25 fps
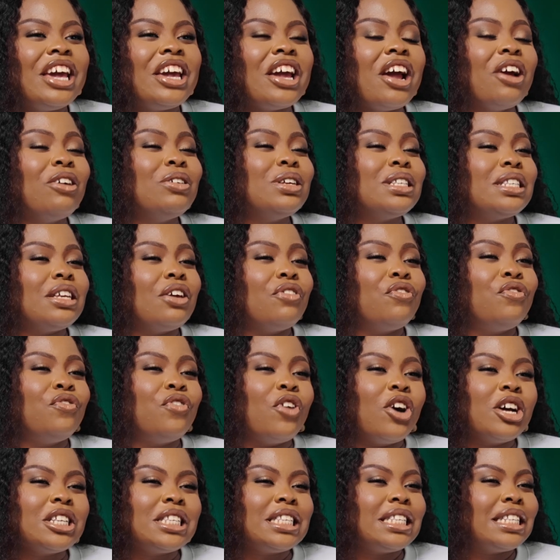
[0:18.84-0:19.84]
Here is a
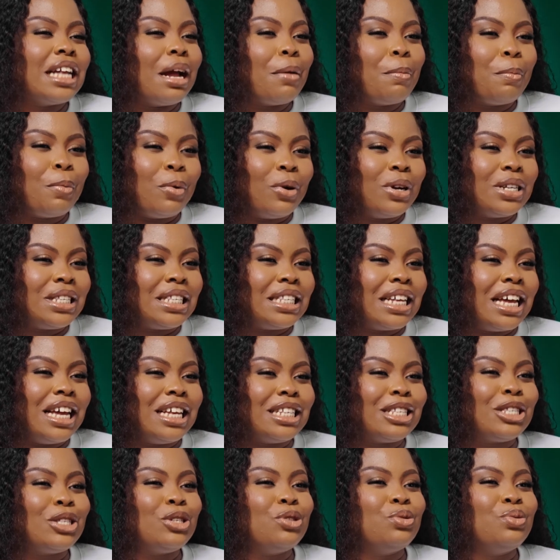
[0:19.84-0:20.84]
four-step
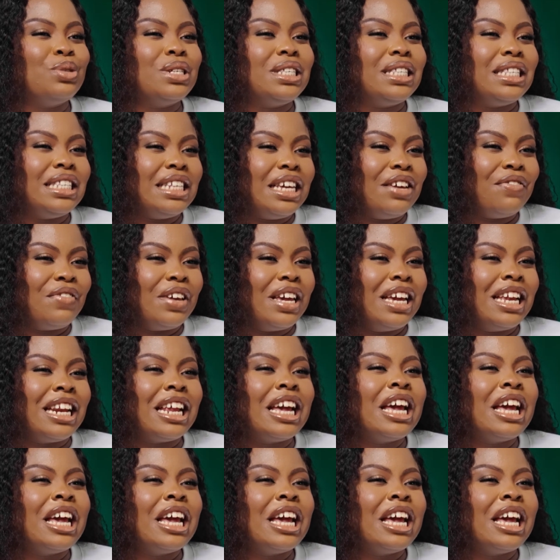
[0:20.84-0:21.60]
process to receiving